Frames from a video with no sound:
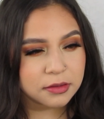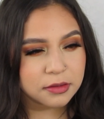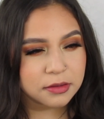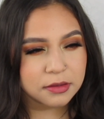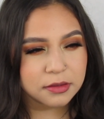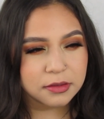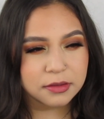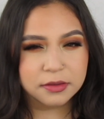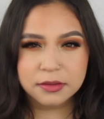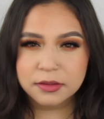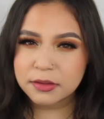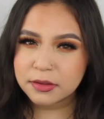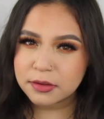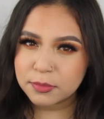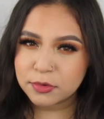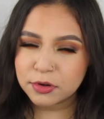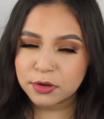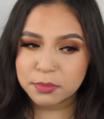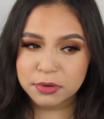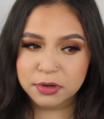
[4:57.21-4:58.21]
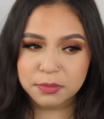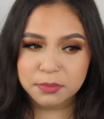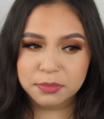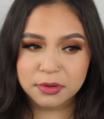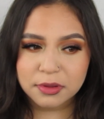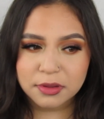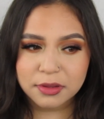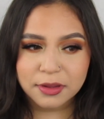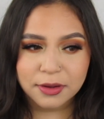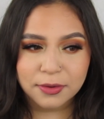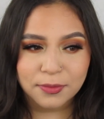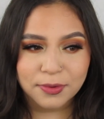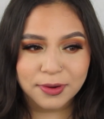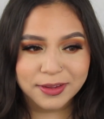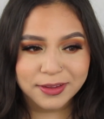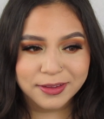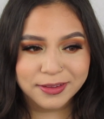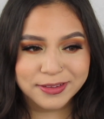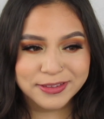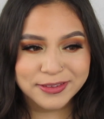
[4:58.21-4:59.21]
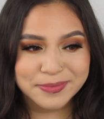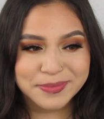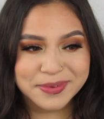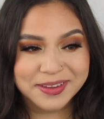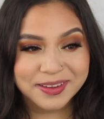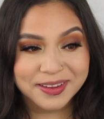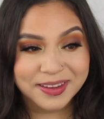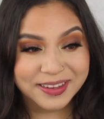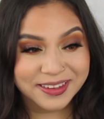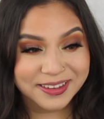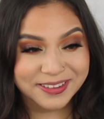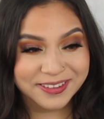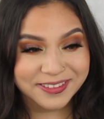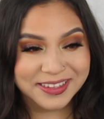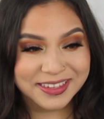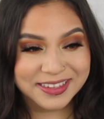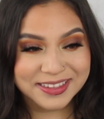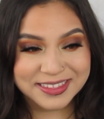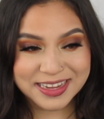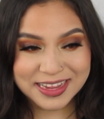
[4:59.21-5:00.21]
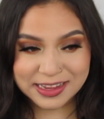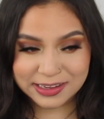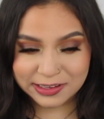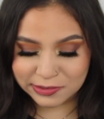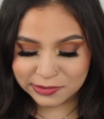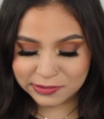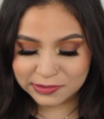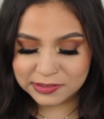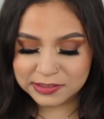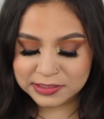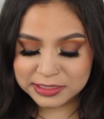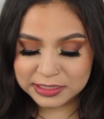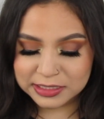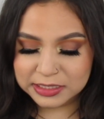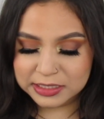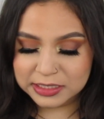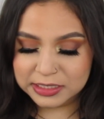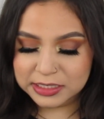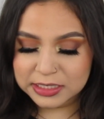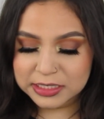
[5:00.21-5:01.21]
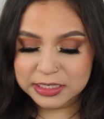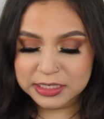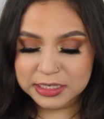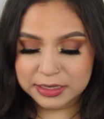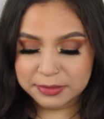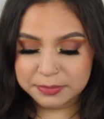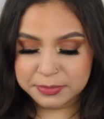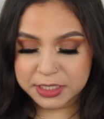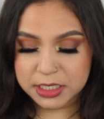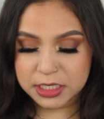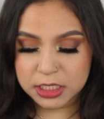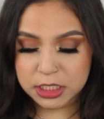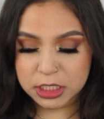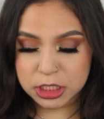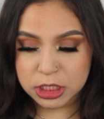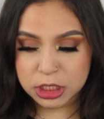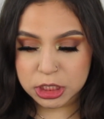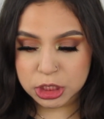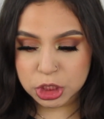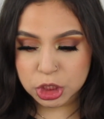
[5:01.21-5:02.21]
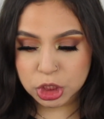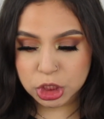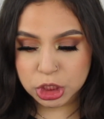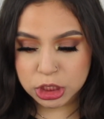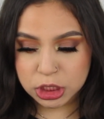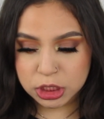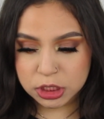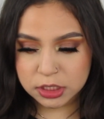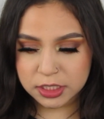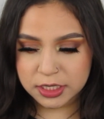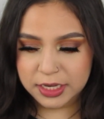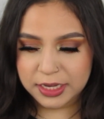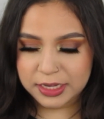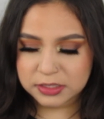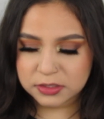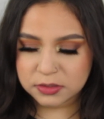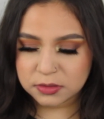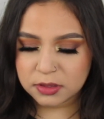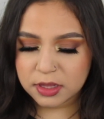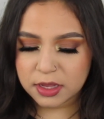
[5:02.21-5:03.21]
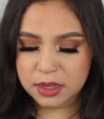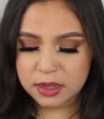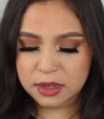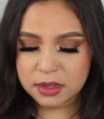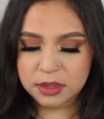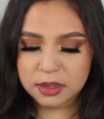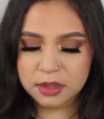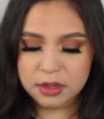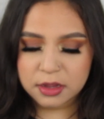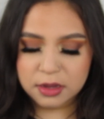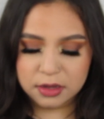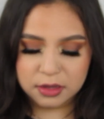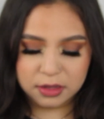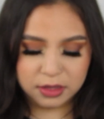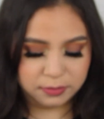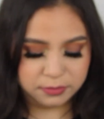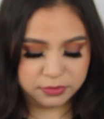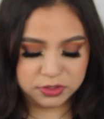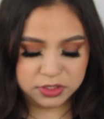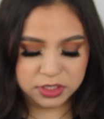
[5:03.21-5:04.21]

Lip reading: It was a little more purple than I wanted it to be. I can already tell. I'm gonna cancel that, and I'm just